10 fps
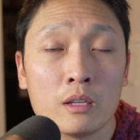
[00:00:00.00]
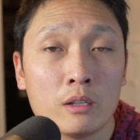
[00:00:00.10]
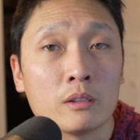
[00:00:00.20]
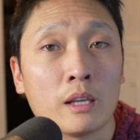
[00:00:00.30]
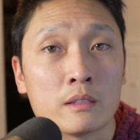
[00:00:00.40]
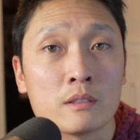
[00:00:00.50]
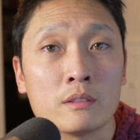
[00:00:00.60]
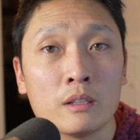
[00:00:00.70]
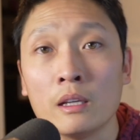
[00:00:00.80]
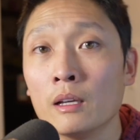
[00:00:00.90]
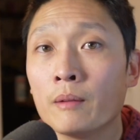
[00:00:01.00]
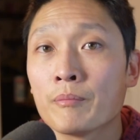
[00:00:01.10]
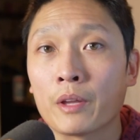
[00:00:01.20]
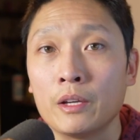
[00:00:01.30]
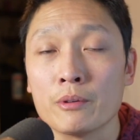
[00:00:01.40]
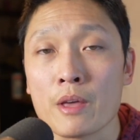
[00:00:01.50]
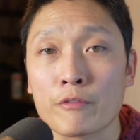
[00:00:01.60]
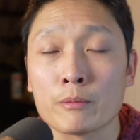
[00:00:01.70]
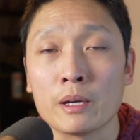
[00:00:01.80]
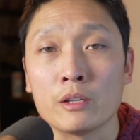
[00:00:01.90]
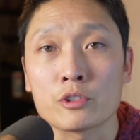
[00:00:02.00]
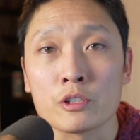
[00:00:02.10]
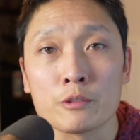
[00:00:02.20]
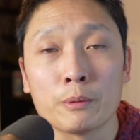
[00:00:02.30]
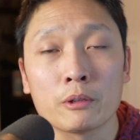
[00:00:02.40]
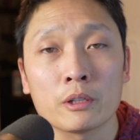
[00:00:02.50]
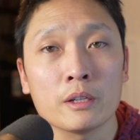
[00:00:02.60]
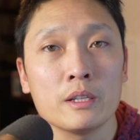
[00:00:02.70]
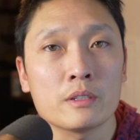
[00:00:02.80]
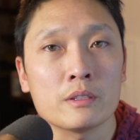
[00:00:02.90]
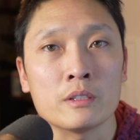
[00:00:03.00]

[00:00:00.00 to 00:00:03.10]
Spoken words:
here in Kansas City. I know that from my insurance broker. He says